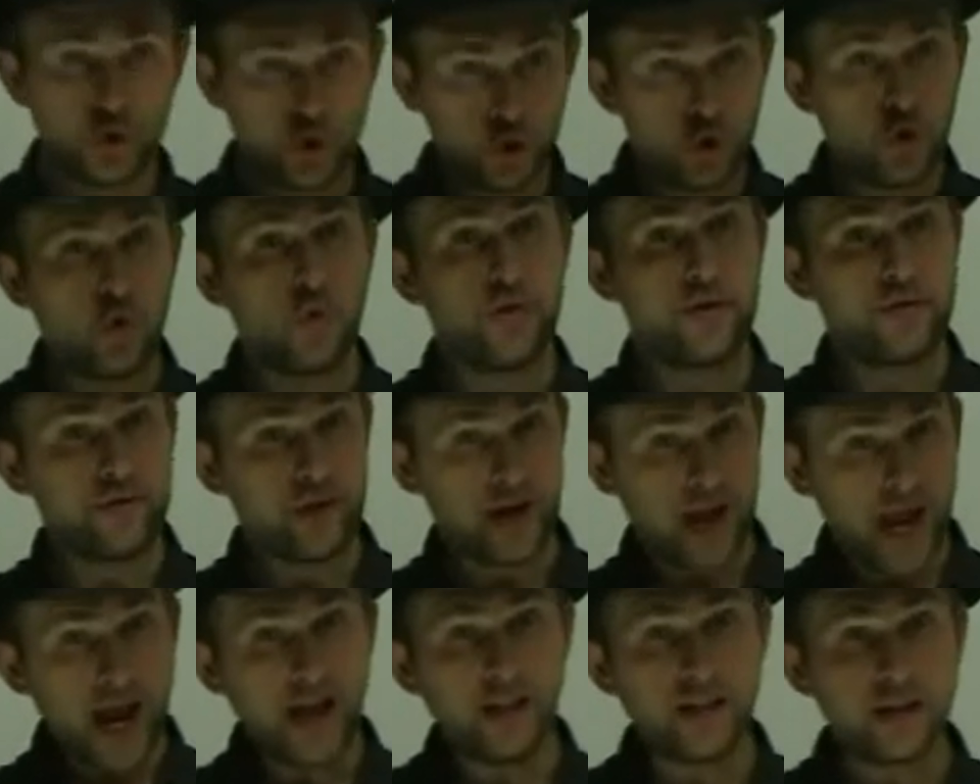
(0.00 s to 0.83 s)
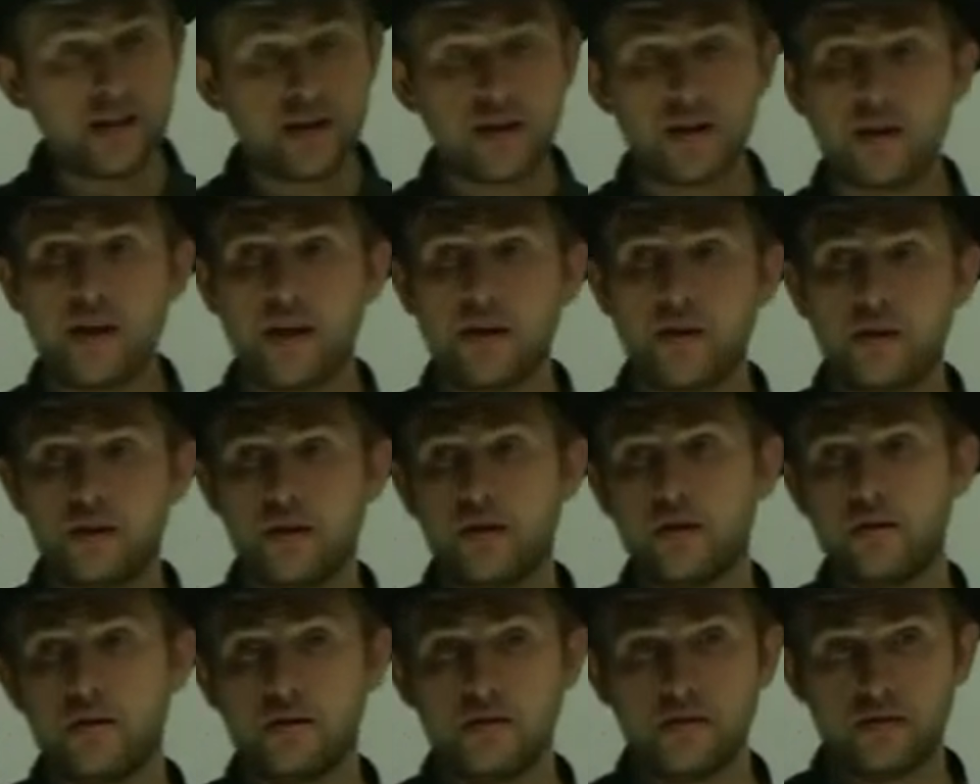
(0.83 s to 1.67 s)
But we don't know the
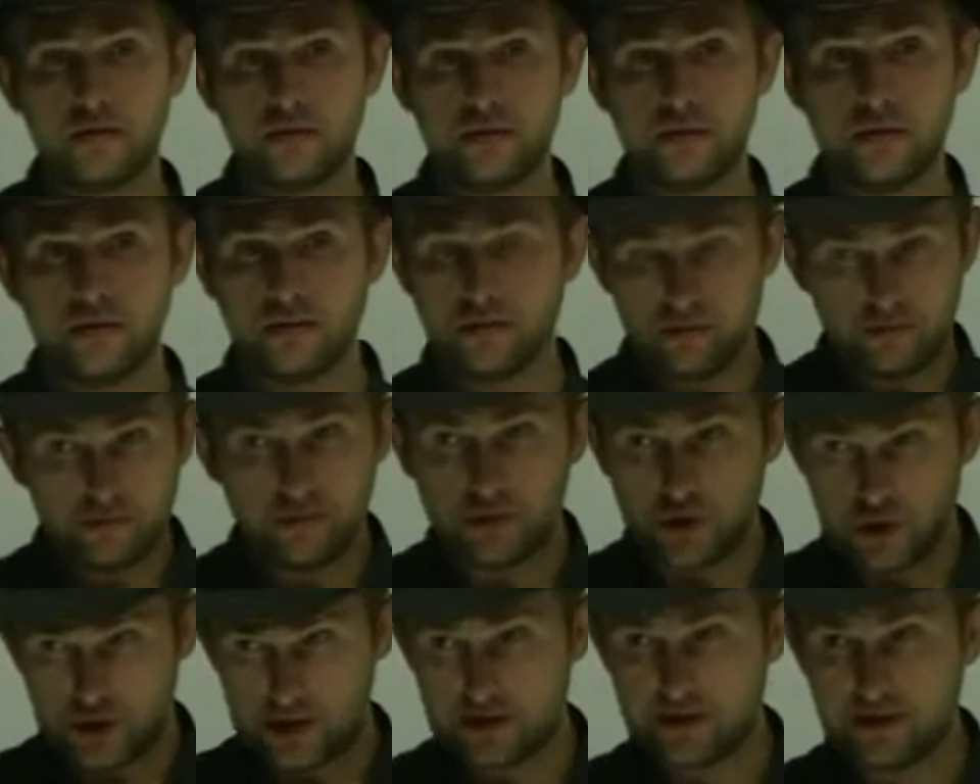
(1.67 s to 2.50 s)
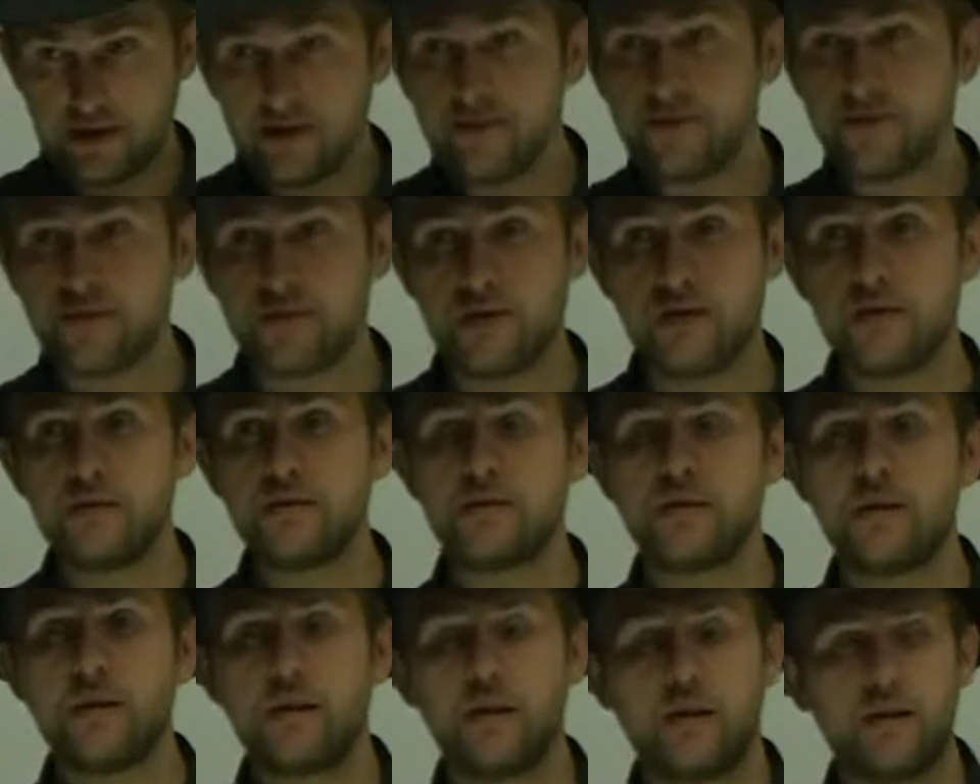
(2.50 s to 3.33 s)
reality, which is
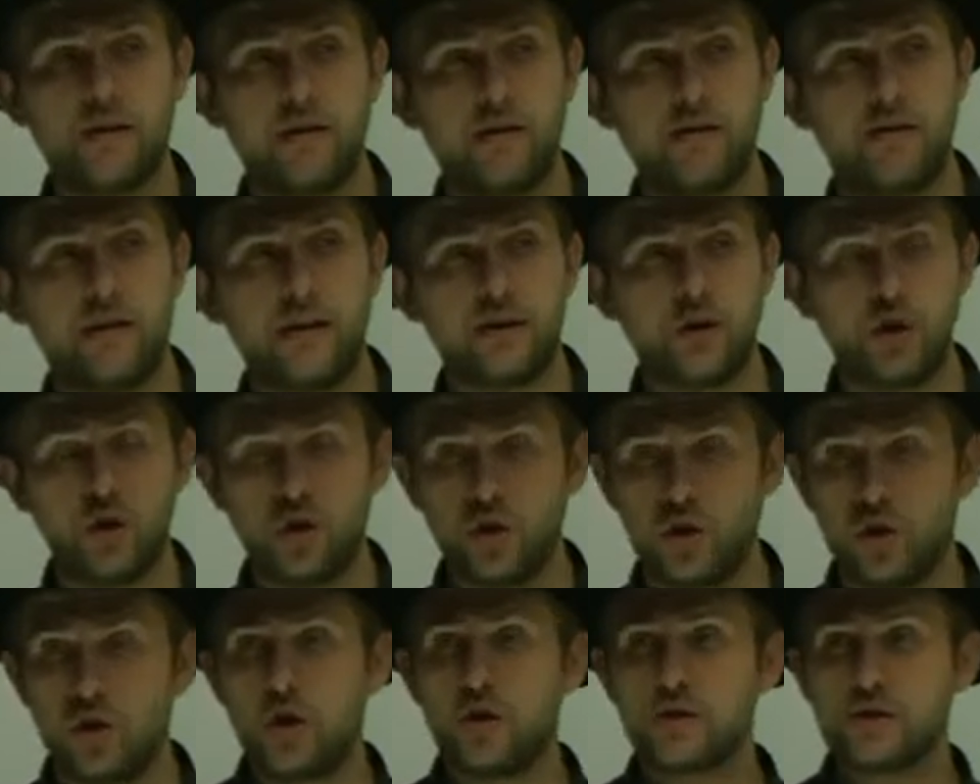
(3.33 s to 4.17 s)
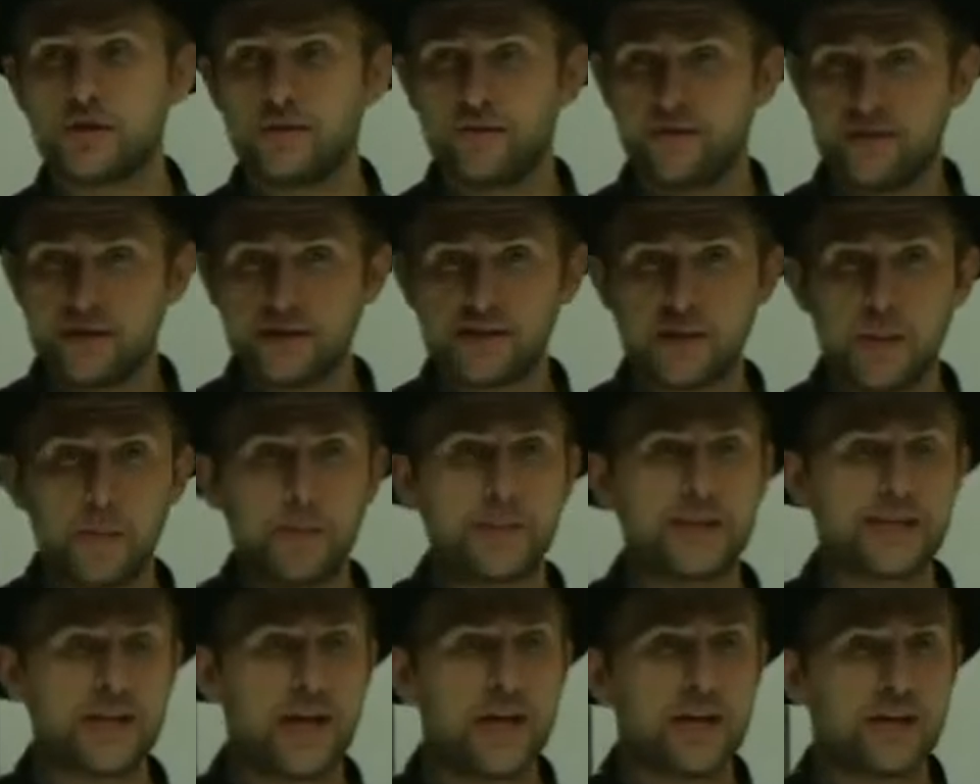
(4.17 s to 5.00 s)
different, that lots of
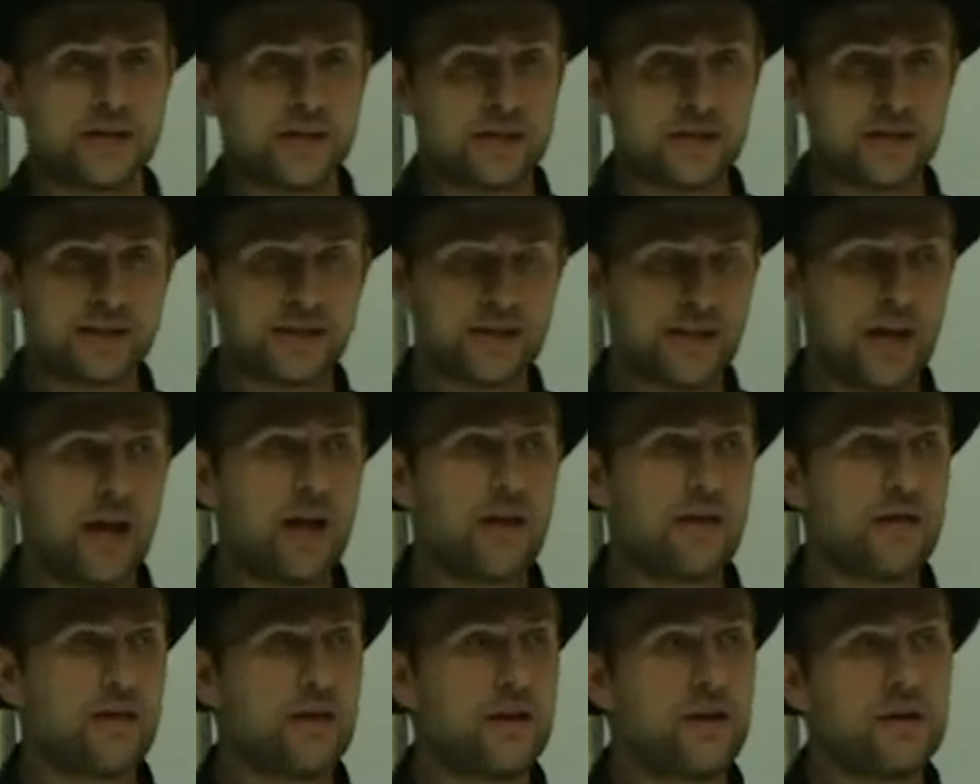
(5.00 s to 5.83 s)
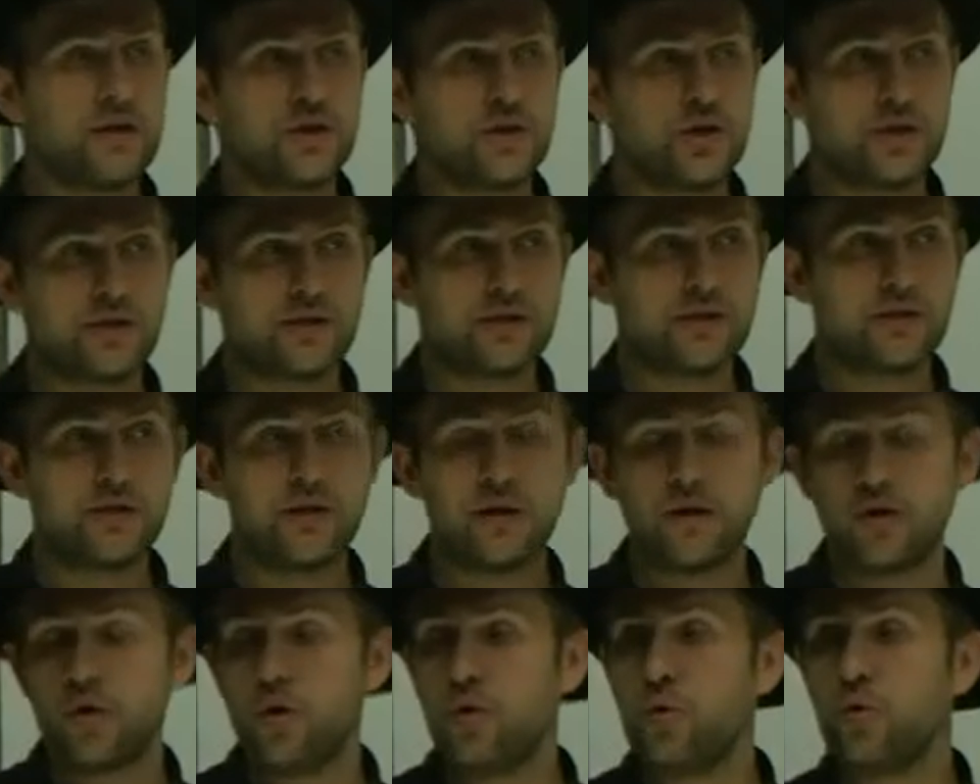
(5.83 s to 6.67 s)
things that scientists say, they are
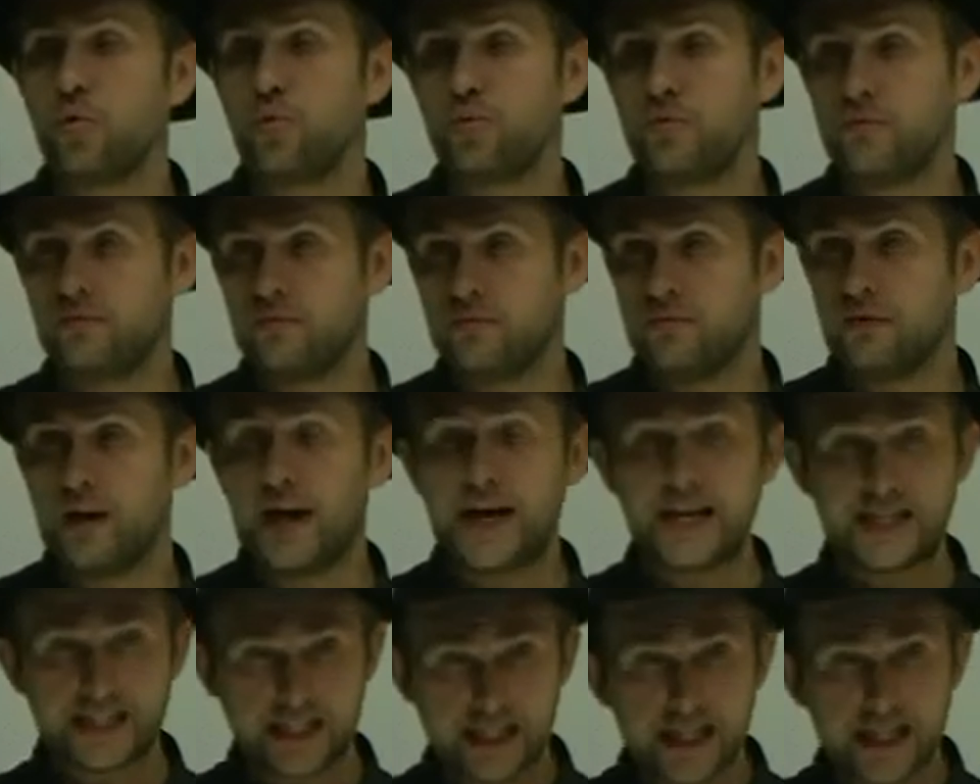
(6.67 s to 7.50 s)
just their own